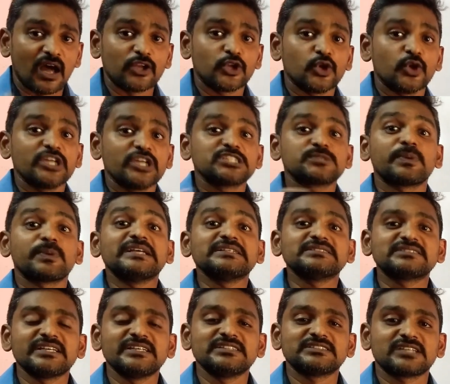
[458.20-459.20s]
during
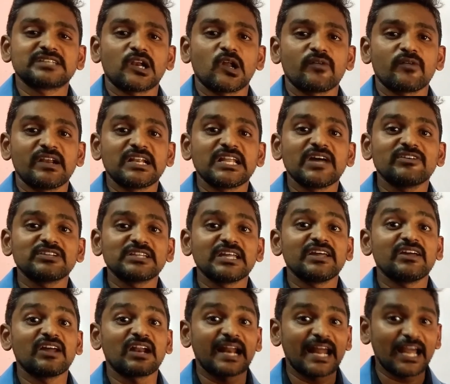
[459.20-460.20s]
spring season or whenever
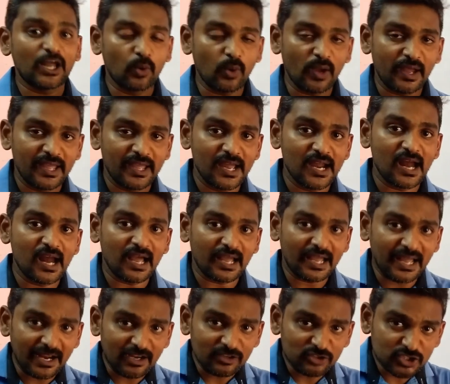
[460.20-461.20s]
they require,
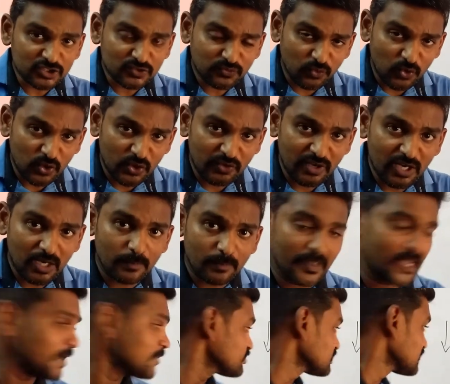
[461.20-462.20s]
again this food will
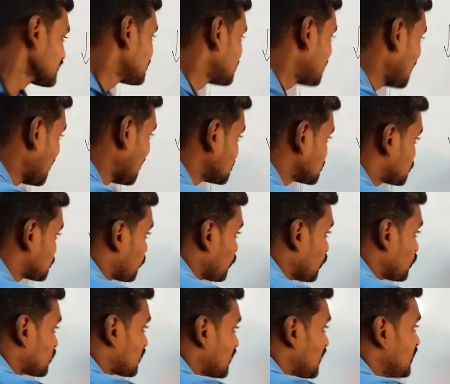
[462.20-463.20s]
be
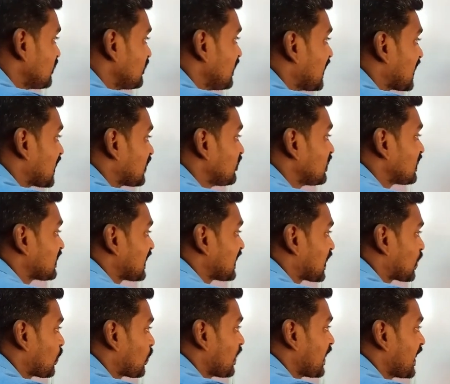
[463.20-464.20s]
transported wherever
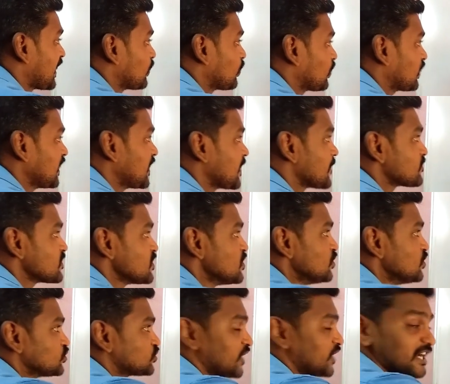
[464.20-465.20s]
required. Okay,
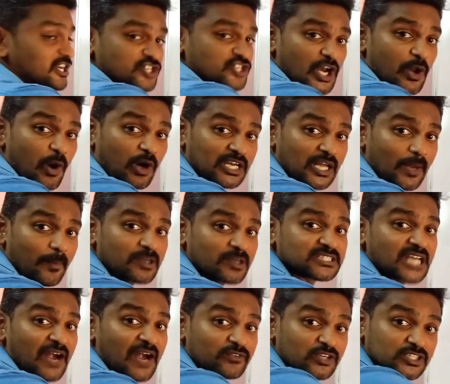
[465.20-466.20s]
so initially what
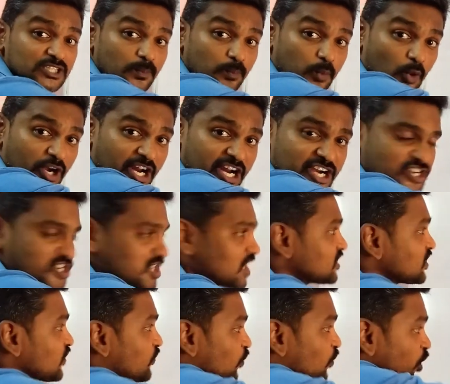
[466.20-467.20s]
happens after the
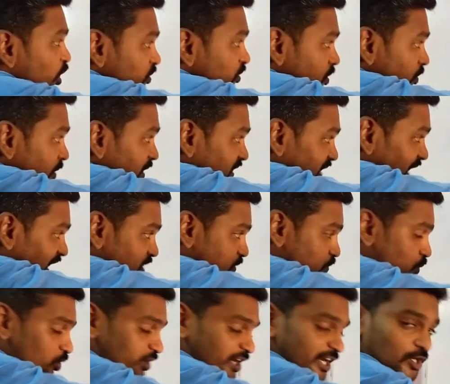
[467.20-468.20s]
production, the phloem will be
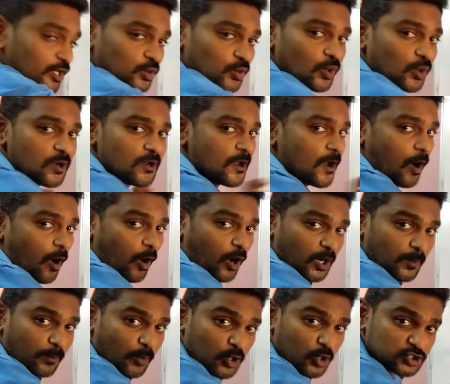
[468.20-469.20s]
transporting to
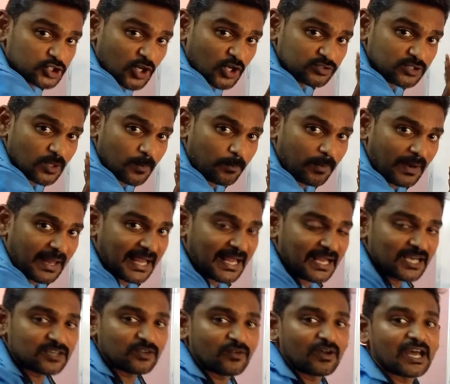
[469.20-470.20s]
all parts of the
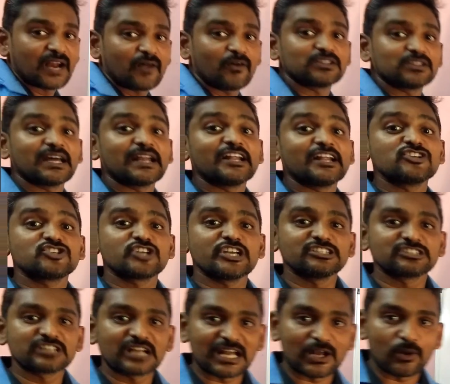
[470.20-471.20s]
plant wherever the energy
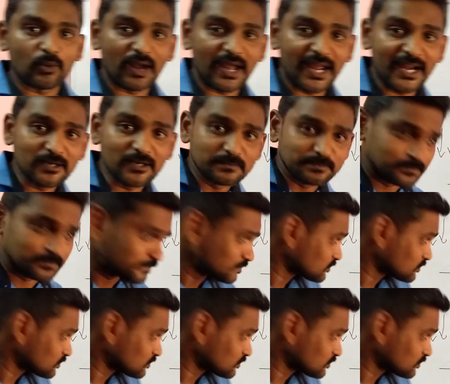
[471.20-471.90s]
is required.